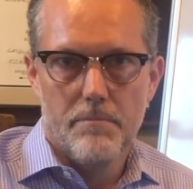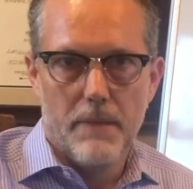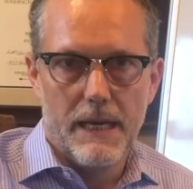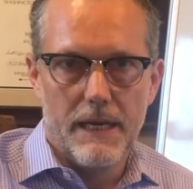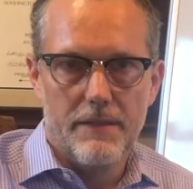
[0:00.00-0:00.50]

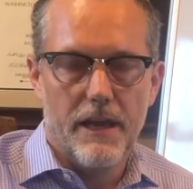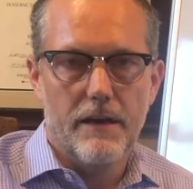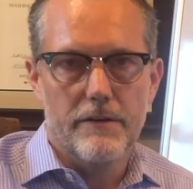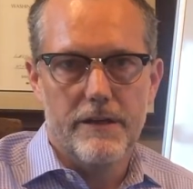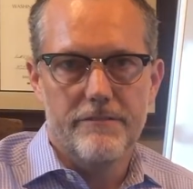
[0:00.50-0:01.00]
meaning they
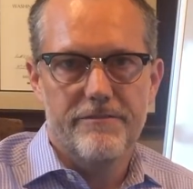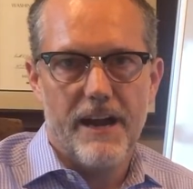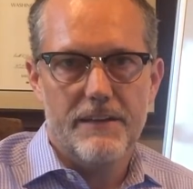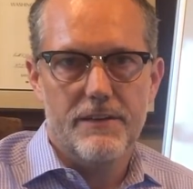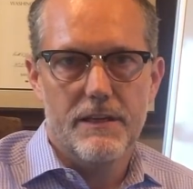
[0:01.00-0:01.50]
are
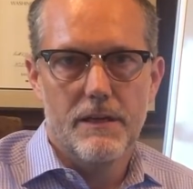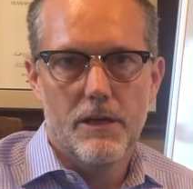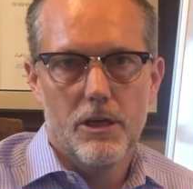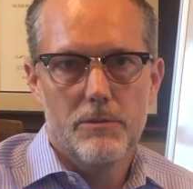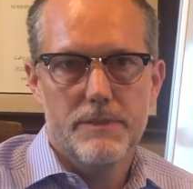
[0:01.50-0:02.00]
infected,
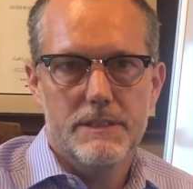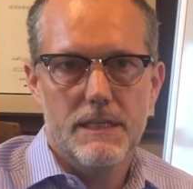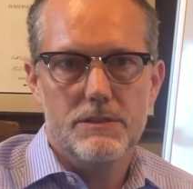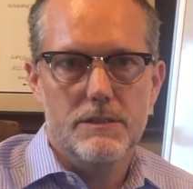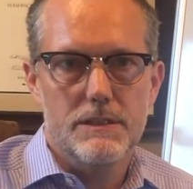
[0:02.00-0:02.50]

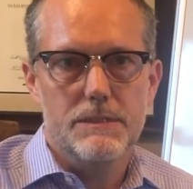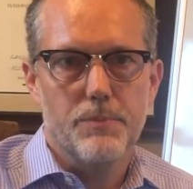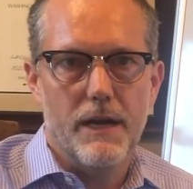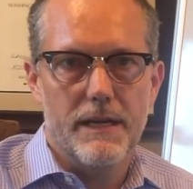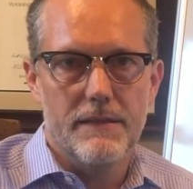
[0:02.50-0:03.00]
potentially
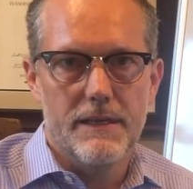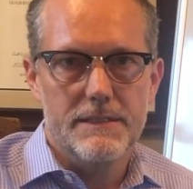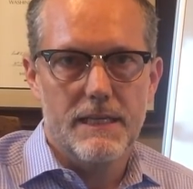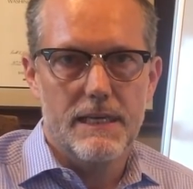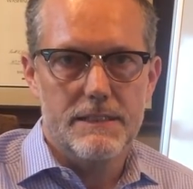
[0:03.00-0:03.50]
spreading
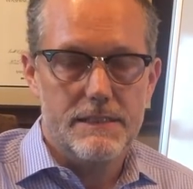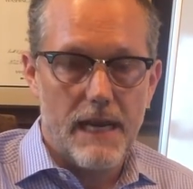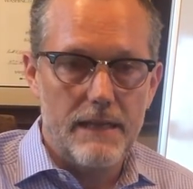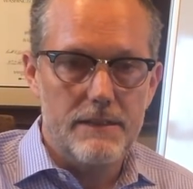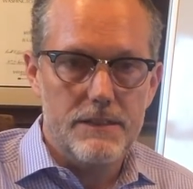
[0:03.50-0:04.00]
this as
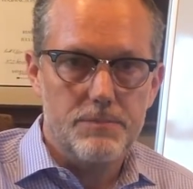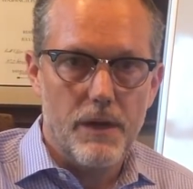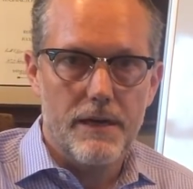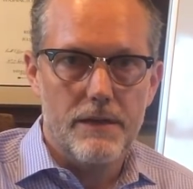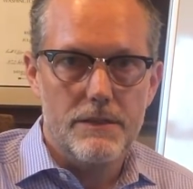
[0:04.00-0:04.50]
silent
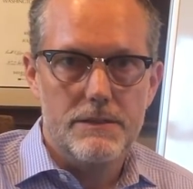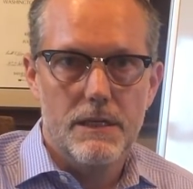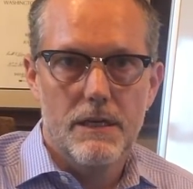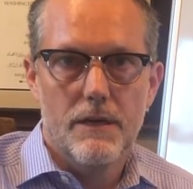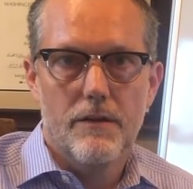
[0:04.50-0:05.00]
spreaders
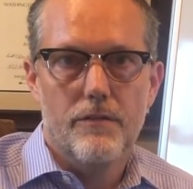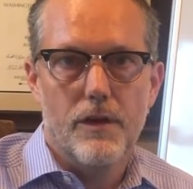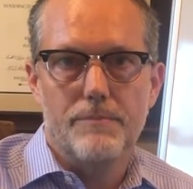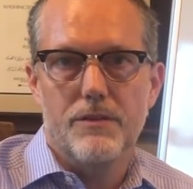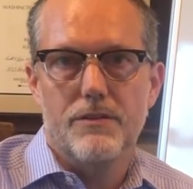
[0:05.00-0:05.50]
for
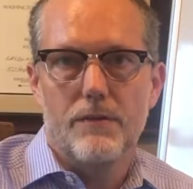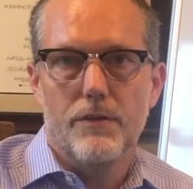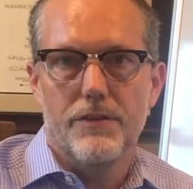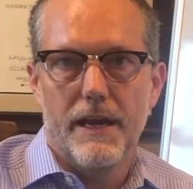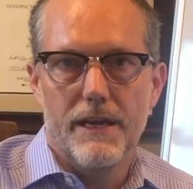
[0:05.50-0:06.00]
up to
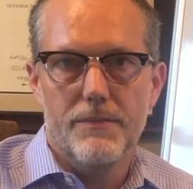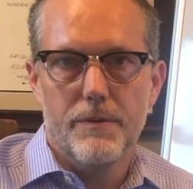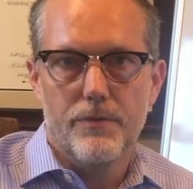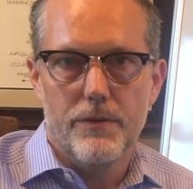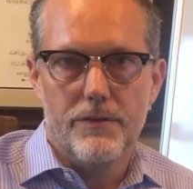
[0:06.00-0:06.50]
several days
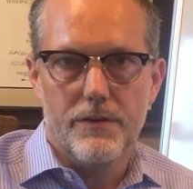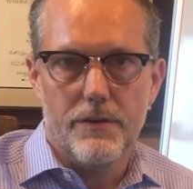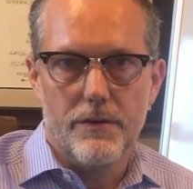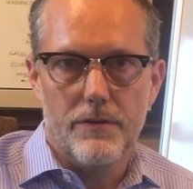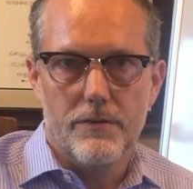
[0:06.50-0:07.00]
before this
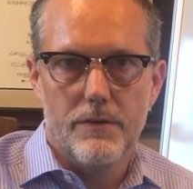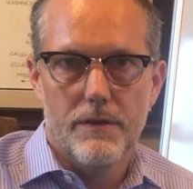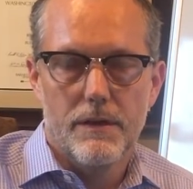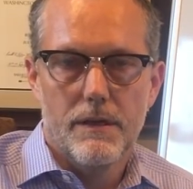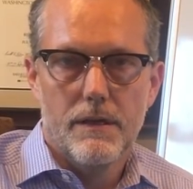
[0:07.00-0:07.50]
occurs.
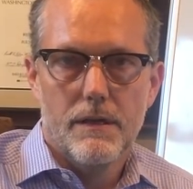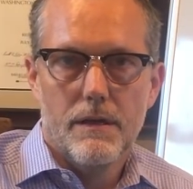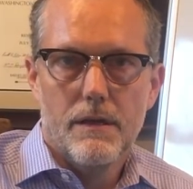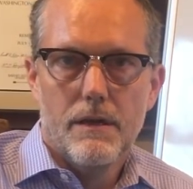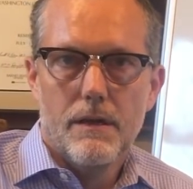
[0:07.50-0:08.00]

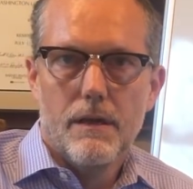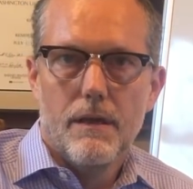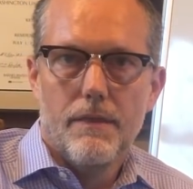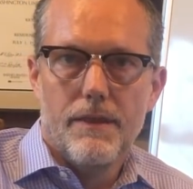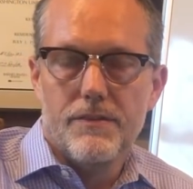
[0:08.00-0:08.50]

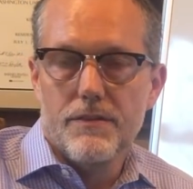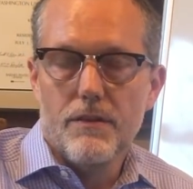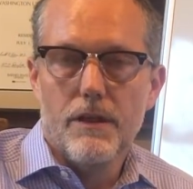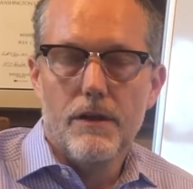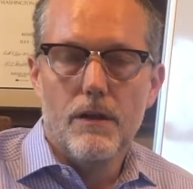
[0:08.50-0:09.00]
This is a
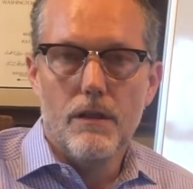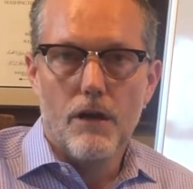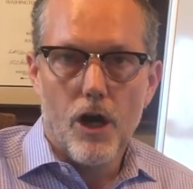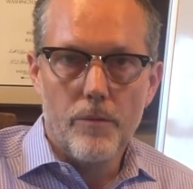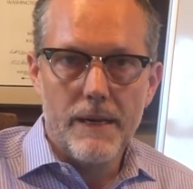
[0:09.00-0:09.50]
little
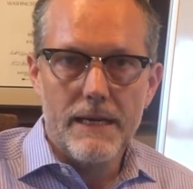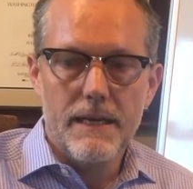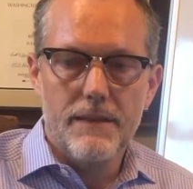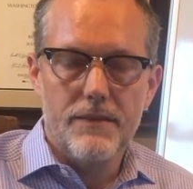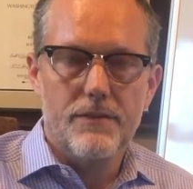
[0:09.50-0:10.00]
alarming,
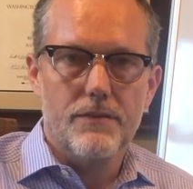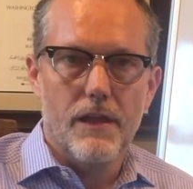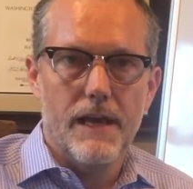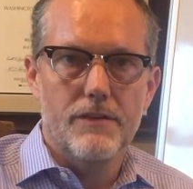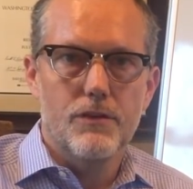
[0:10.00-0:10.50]
and this has
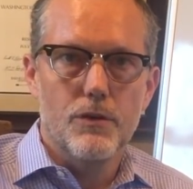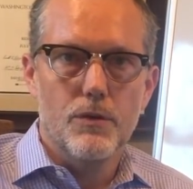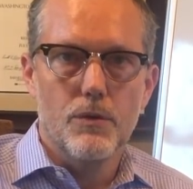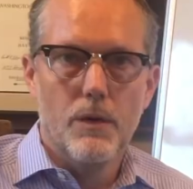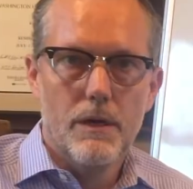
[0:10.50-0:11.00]
led
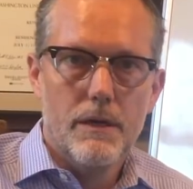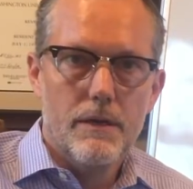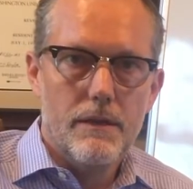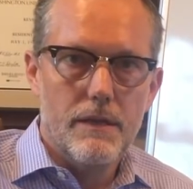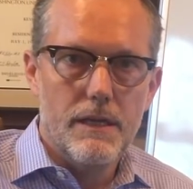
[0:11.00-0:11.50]
to
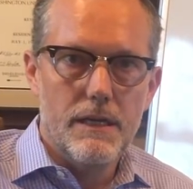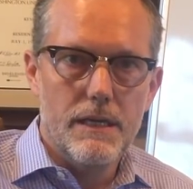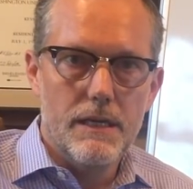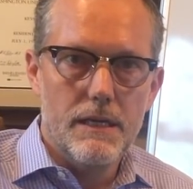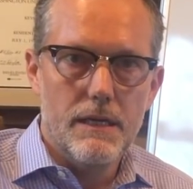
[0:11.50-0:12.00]

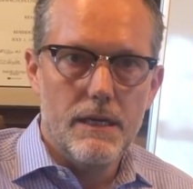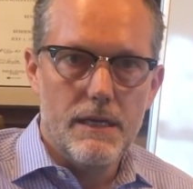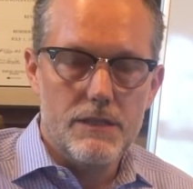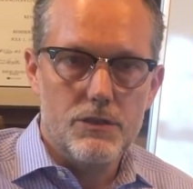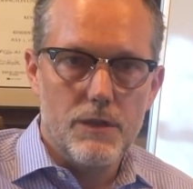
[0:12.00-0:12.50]
the
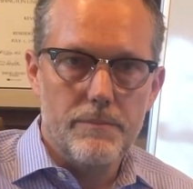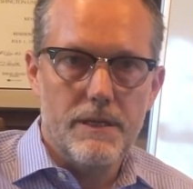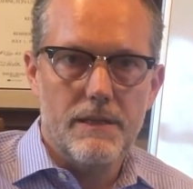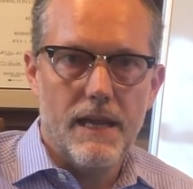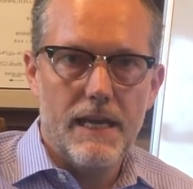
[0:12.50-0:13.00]
extreme
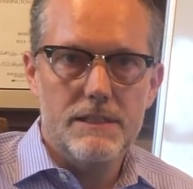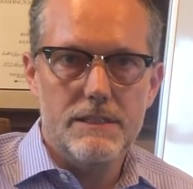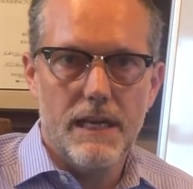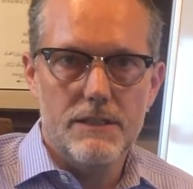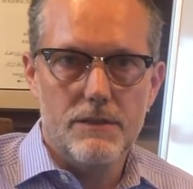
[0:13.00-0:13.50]
contagious
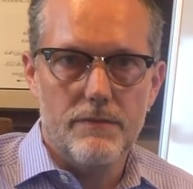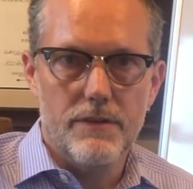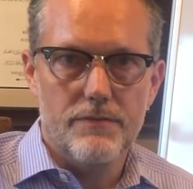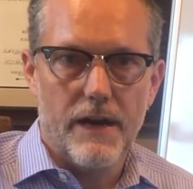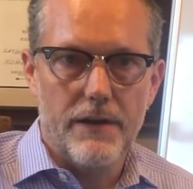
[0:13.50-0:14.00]
nature of
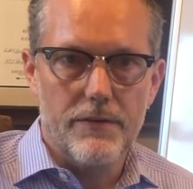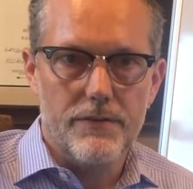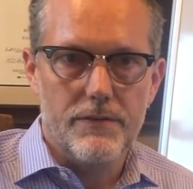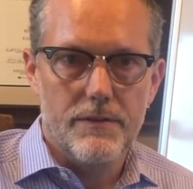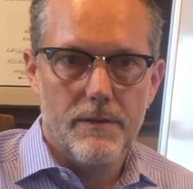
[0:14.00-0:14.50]
this
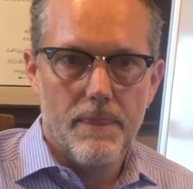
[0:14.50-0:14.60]
virus,